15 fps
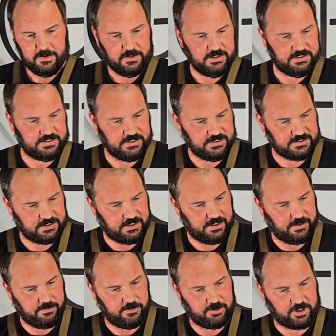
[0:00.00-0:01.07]
This is
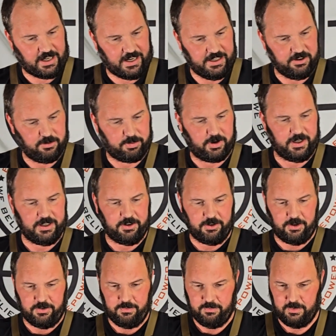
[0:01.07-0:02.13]
a Steiner
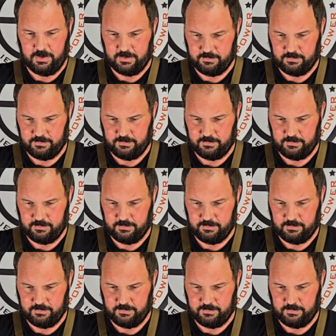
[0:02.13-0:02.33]
Predator,